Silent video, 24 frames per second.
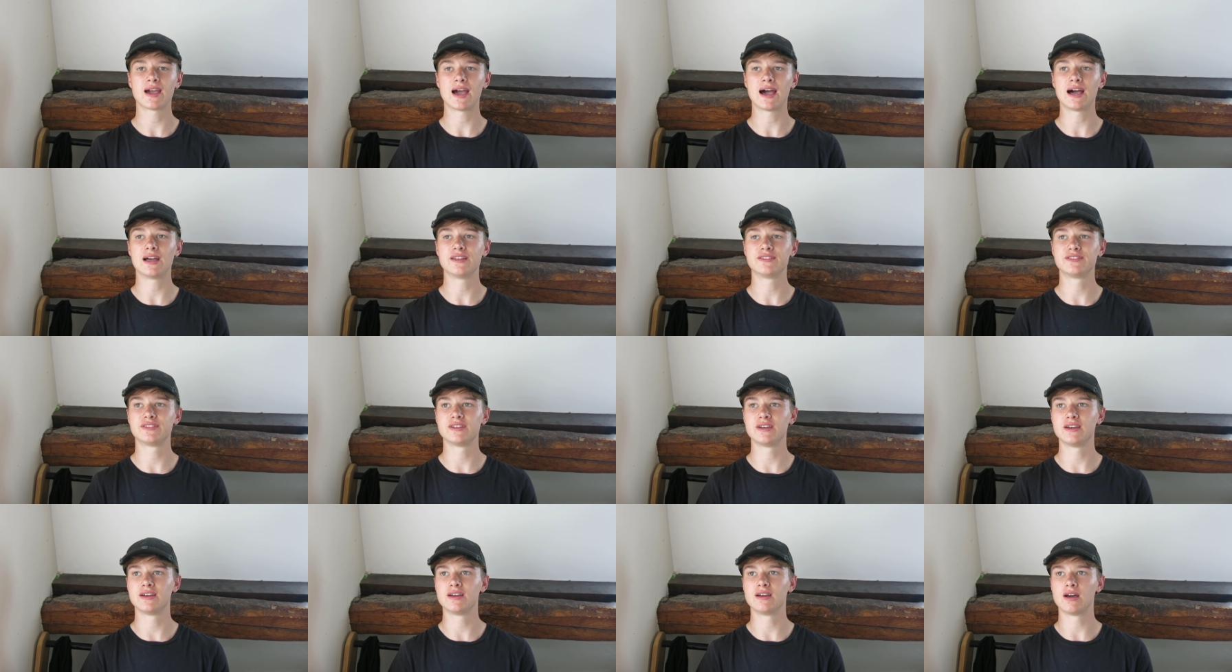
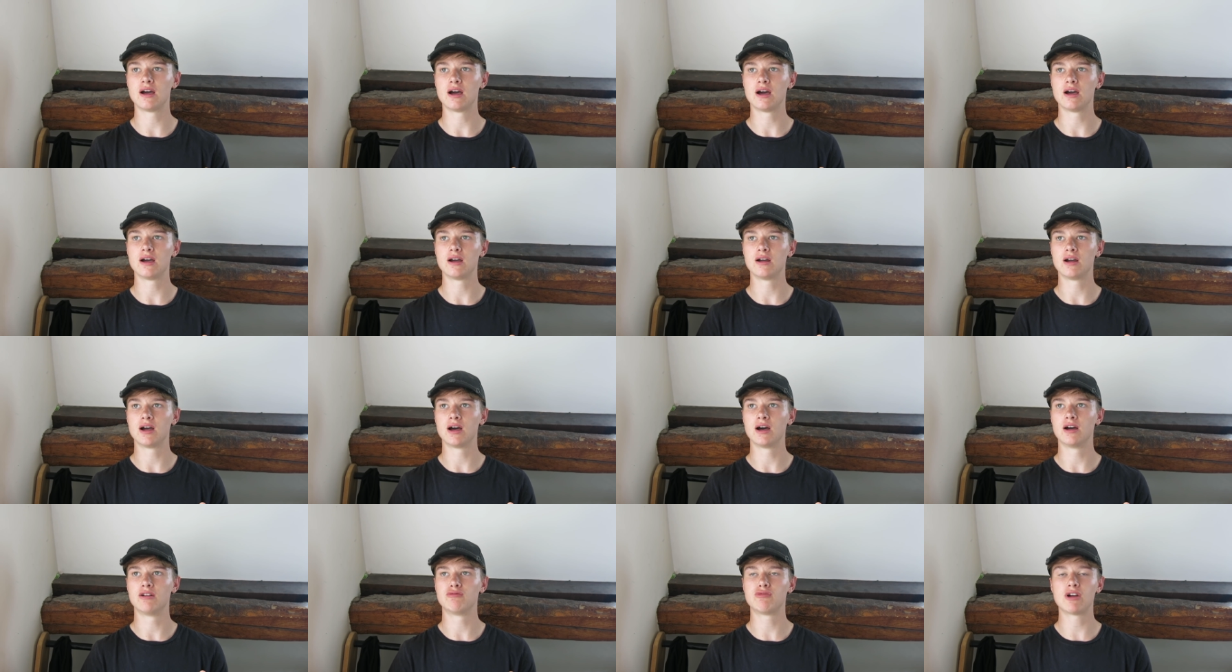as it
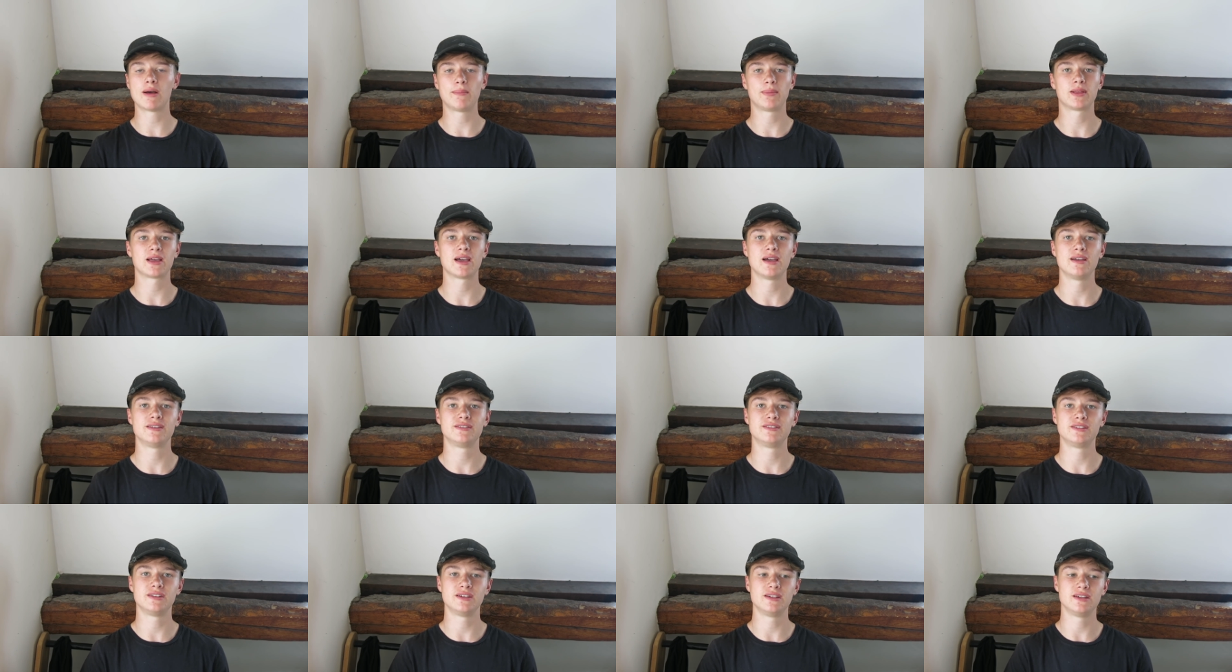uh,
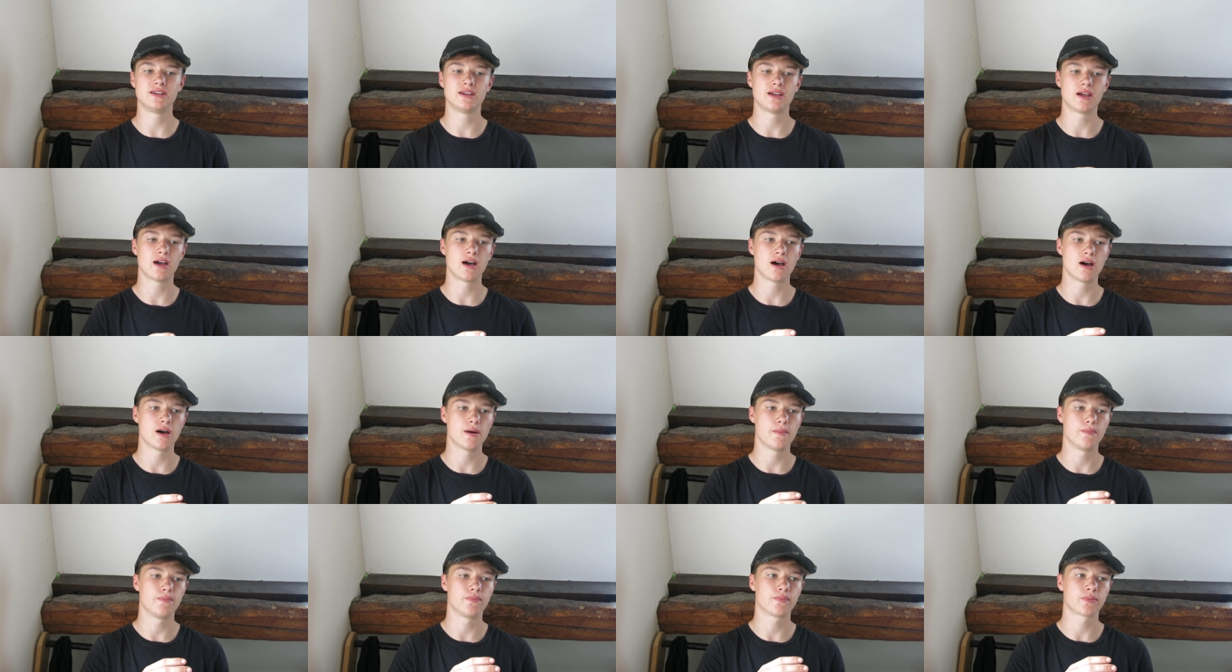replicates the
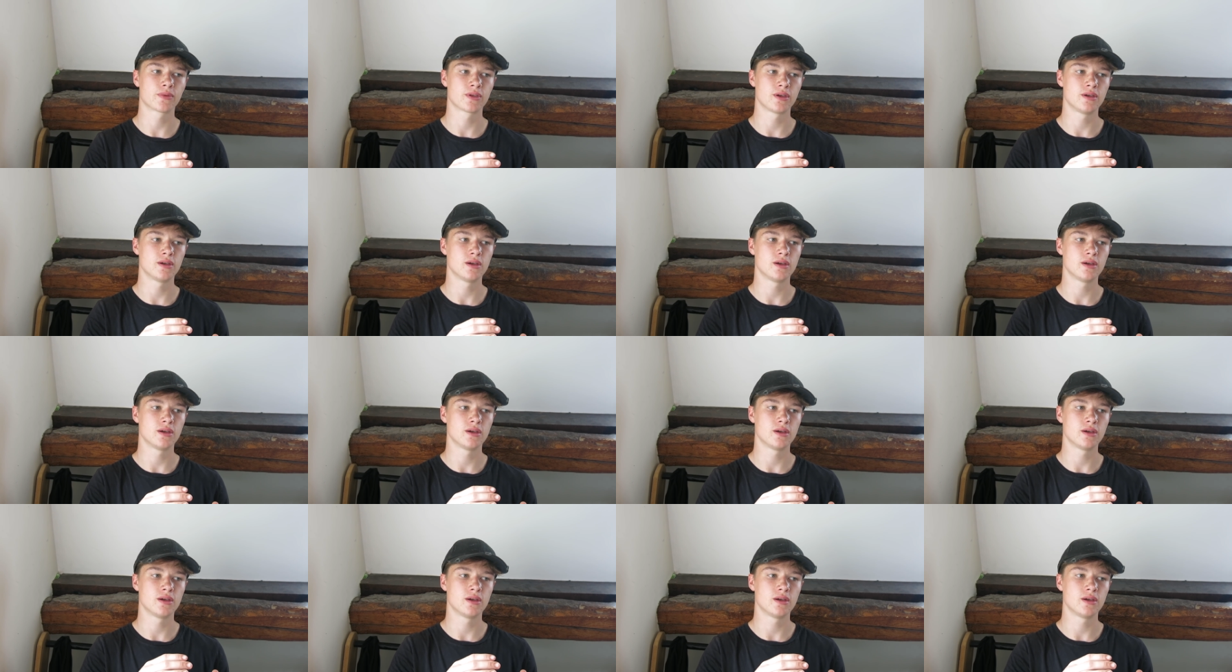um,